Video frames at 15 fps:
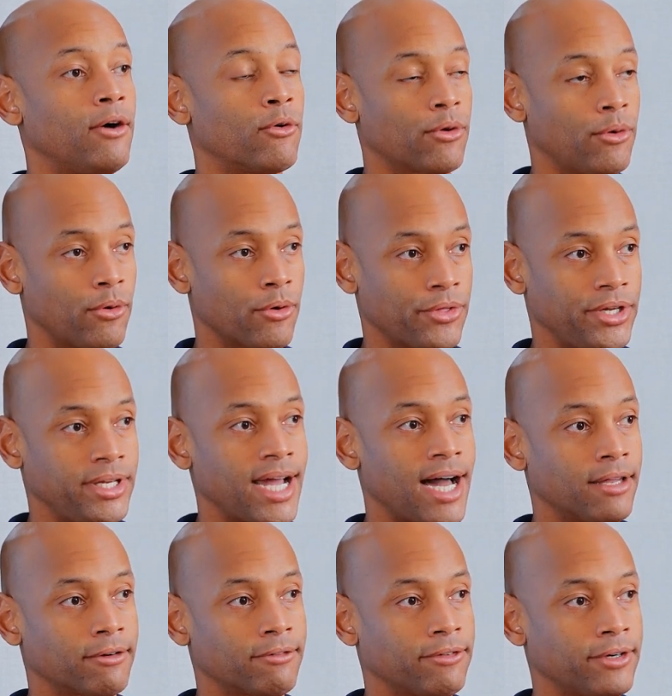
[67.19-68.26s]
or, or the
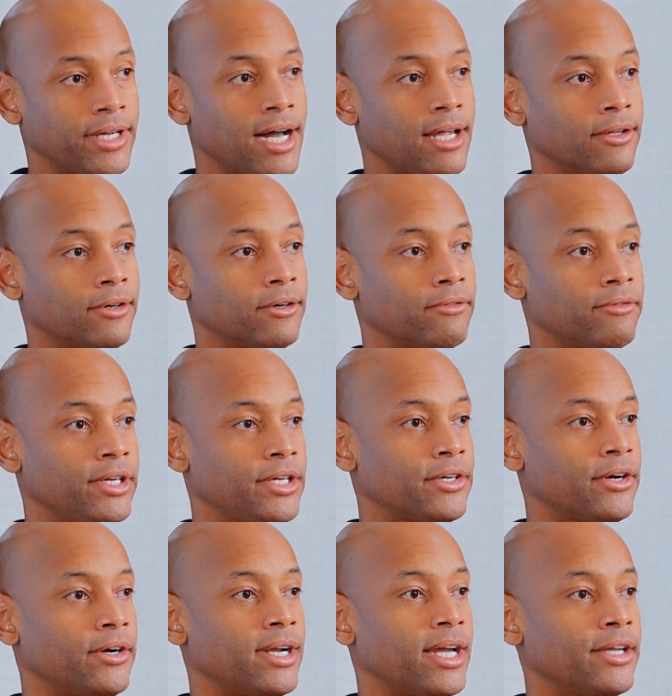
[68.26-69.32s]
dollar for dollar
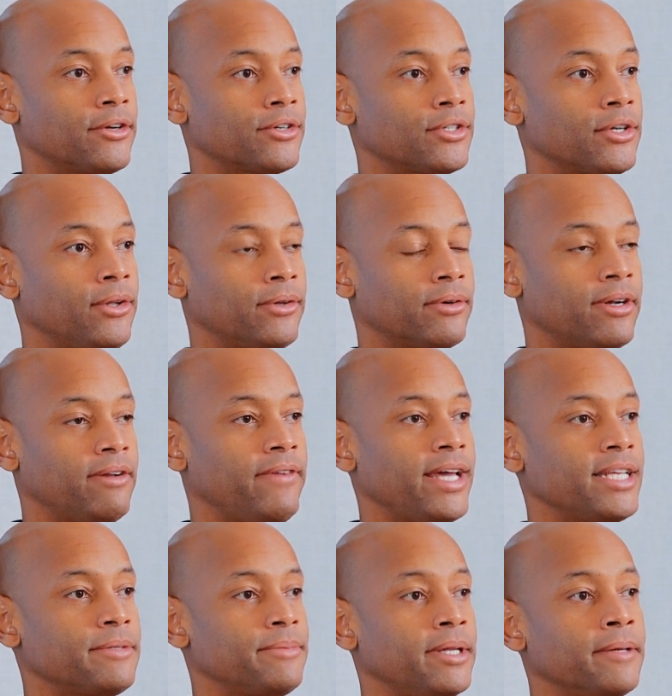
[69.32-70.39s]
return on your solar
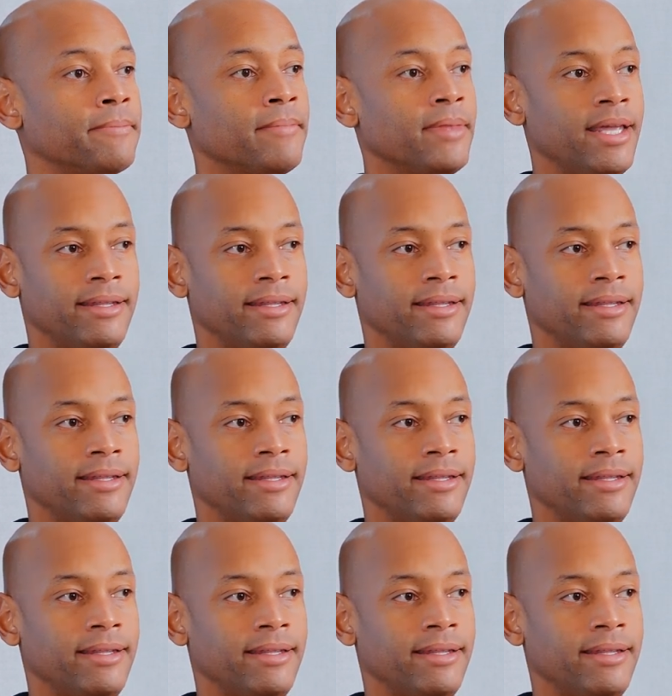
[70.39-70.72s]
investment,